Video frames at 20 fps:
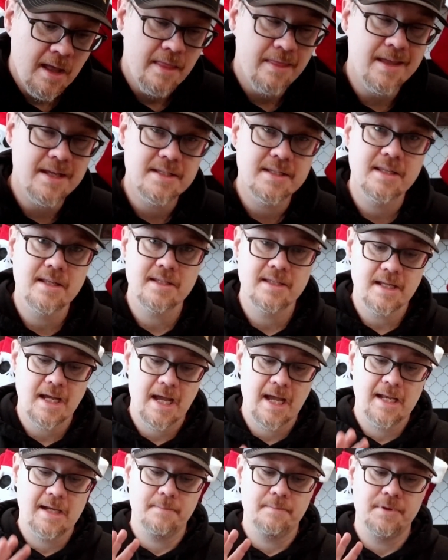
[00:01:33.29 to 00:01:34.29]
This
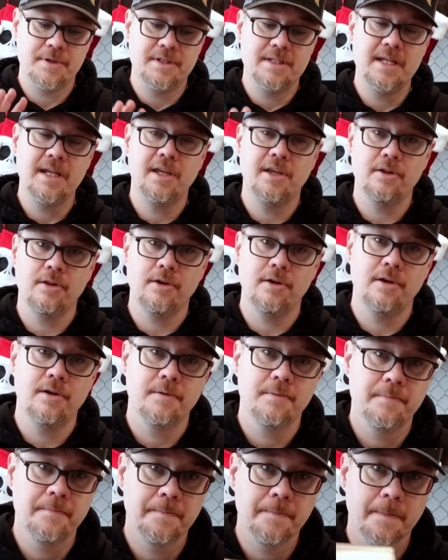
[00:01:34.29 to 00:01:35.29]
design in
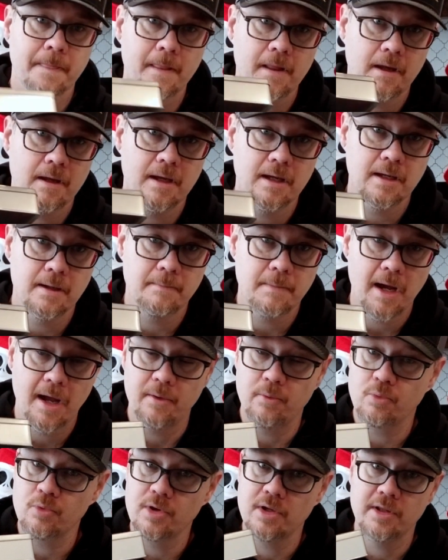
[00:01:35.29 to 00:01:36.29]
particular, I
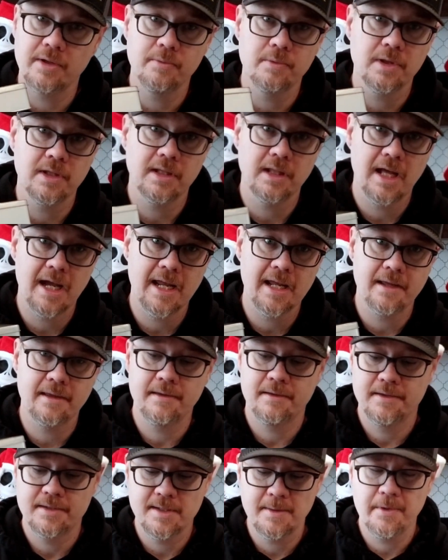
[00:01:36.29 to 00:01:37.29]
really
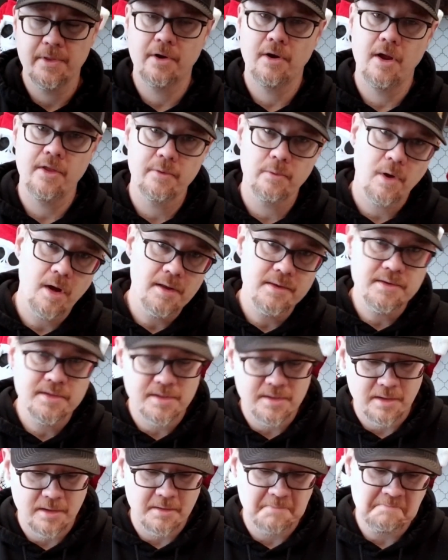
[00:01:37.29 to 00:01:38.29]
like. Some of their other
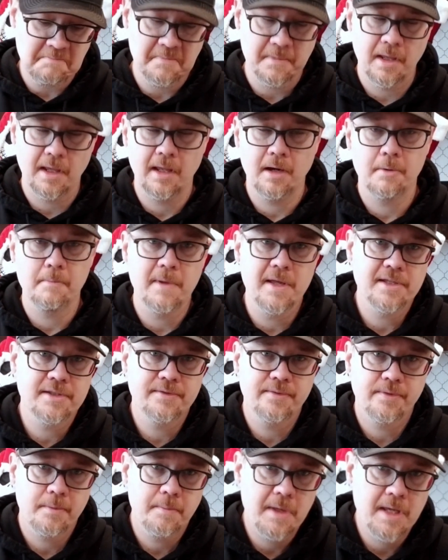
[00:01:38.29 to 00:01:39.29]
ones are hit or miss
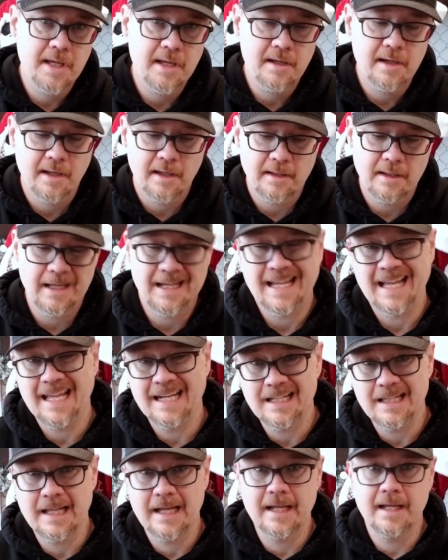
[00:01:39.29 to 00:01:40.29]
for me. I
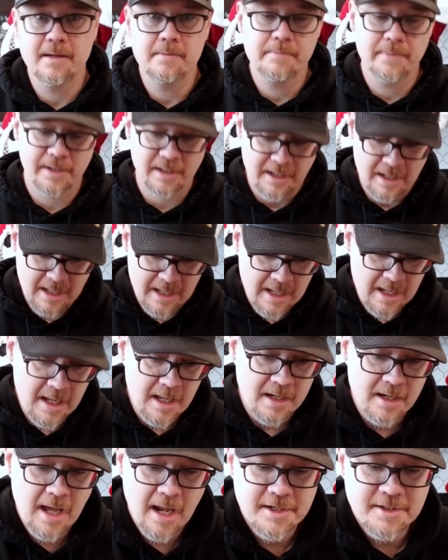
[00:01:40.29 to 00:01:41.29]
kind of like them, but
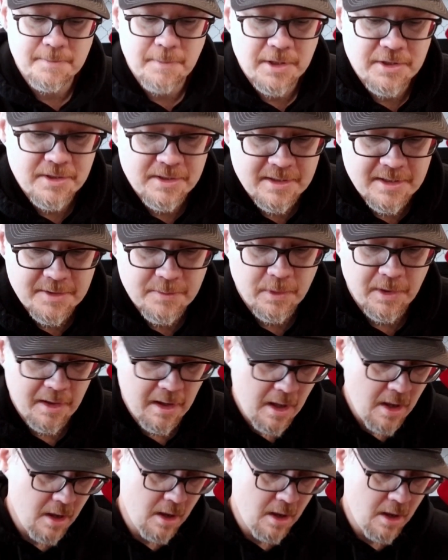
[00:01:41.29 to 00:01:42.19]
not as much as this one.